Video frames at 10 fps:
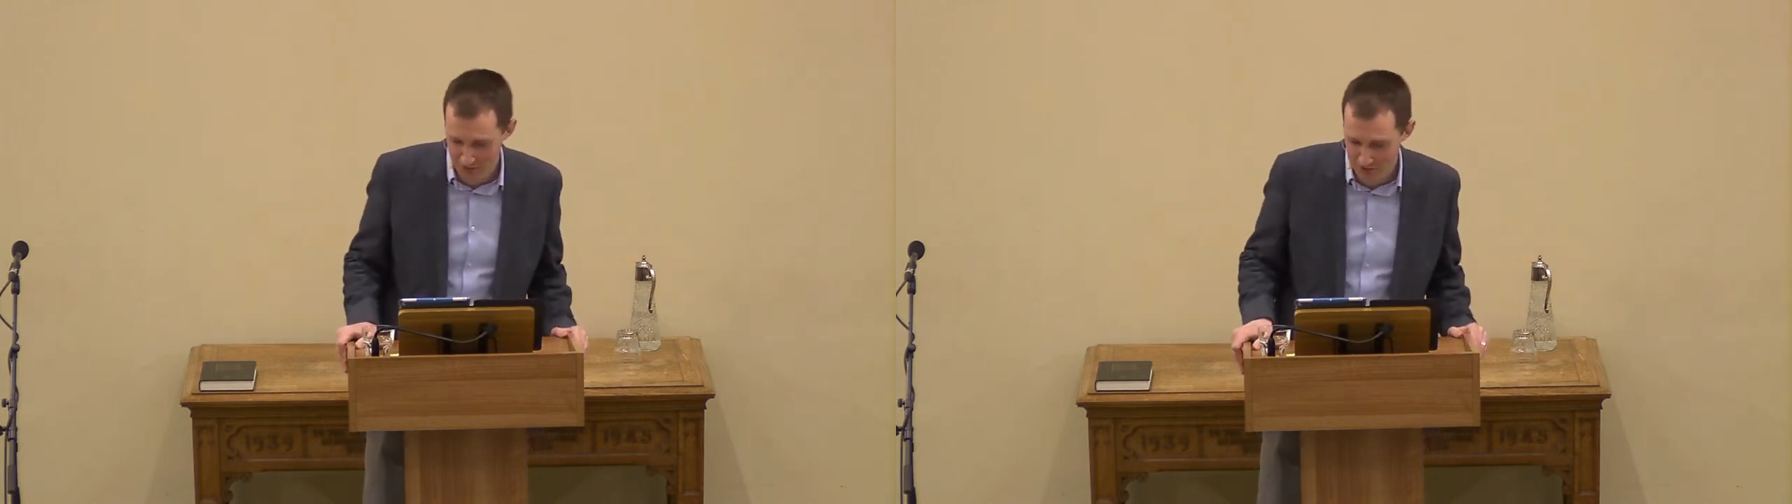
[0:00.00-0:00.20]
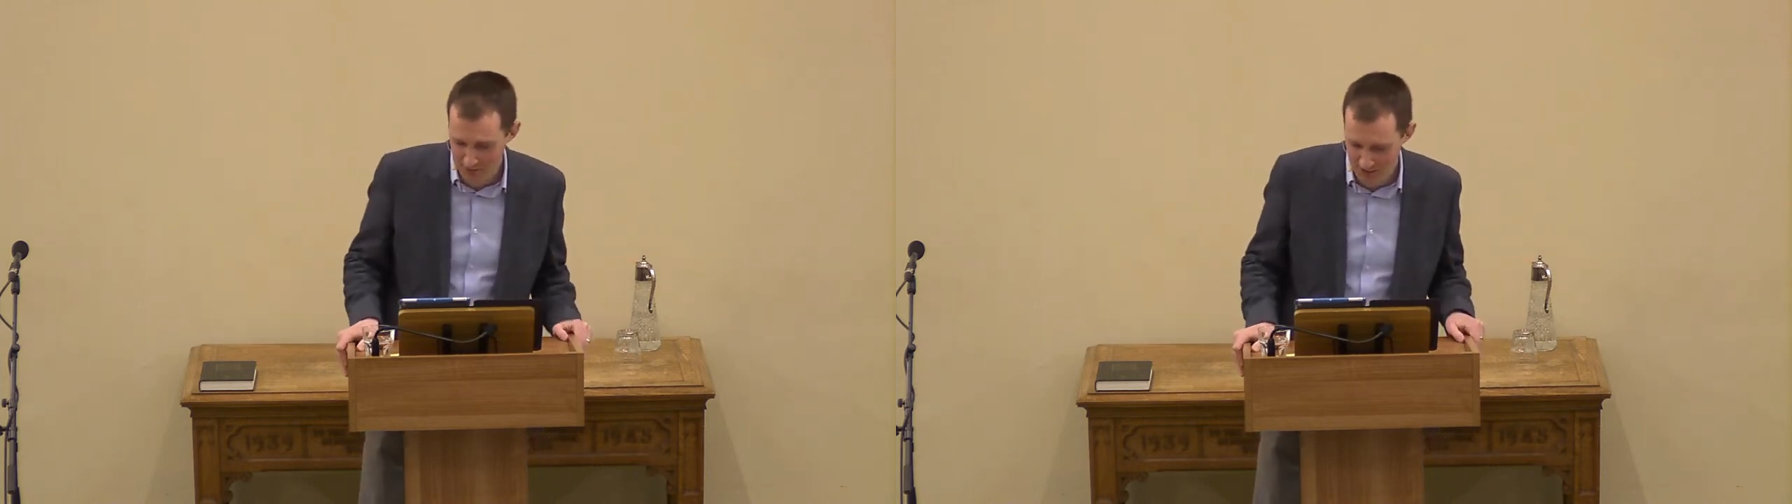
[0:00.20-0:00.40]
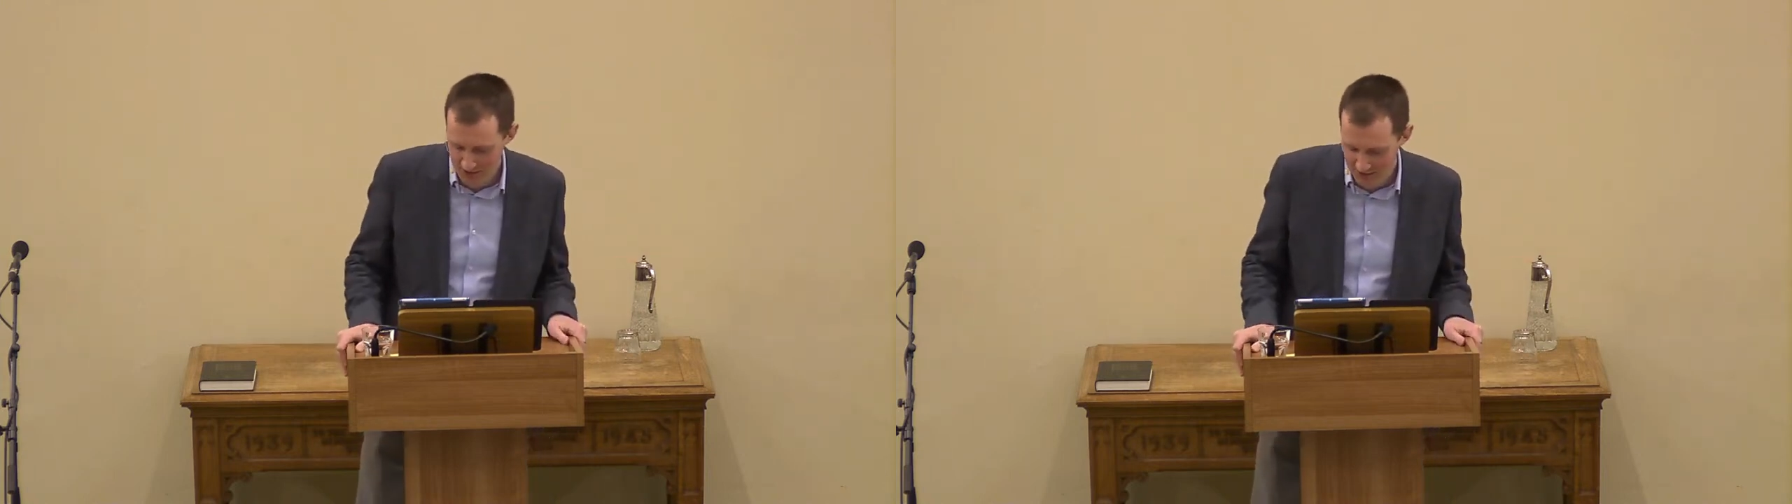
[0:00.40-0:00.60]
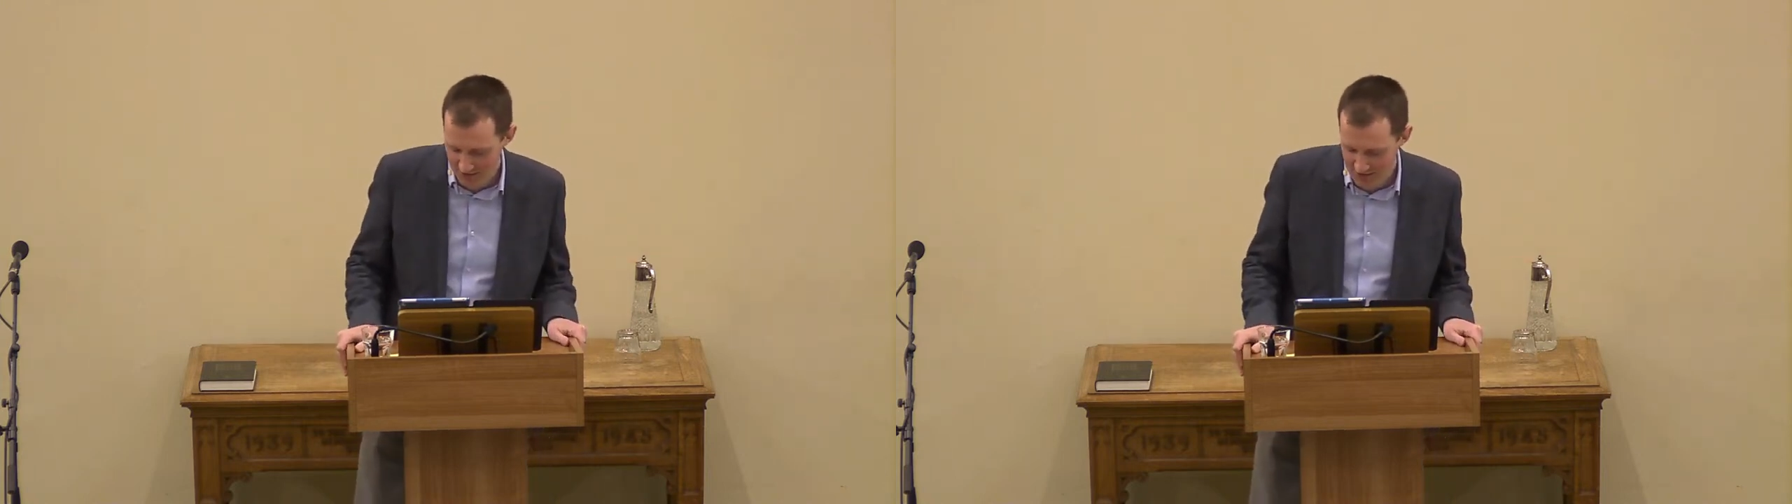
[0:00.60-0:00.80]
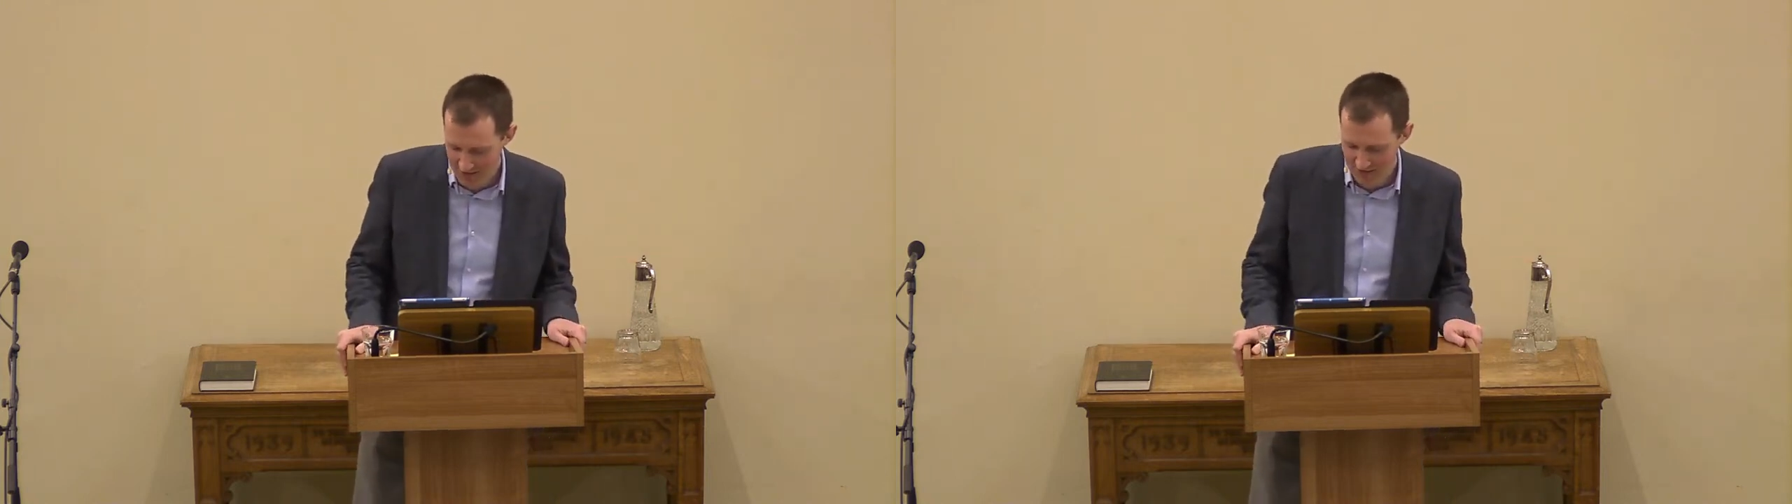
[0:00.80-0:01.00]
food,
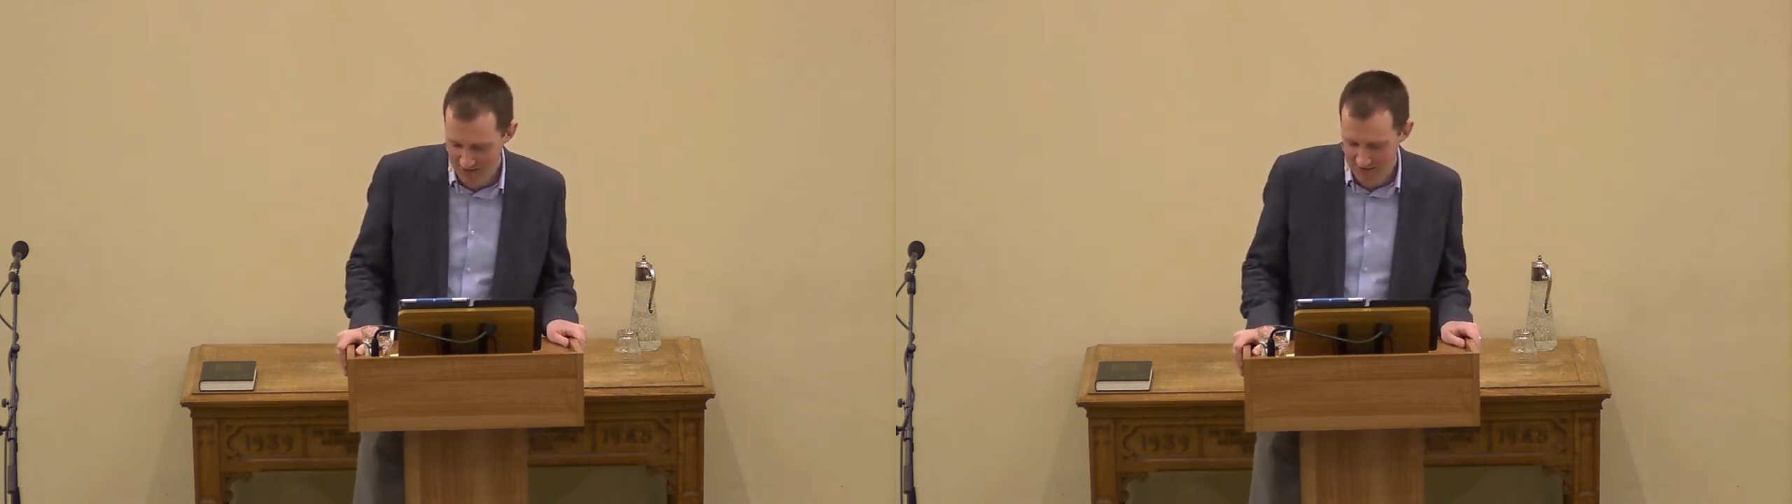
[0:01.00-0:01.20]
apparently,